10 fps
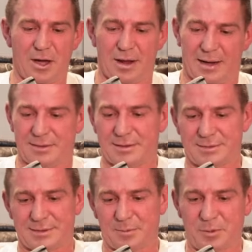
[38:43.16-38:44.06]
donated.
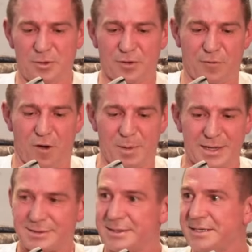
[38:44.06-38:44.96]
It'll be worth
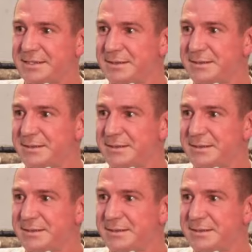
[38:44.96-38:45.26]
$5 at least.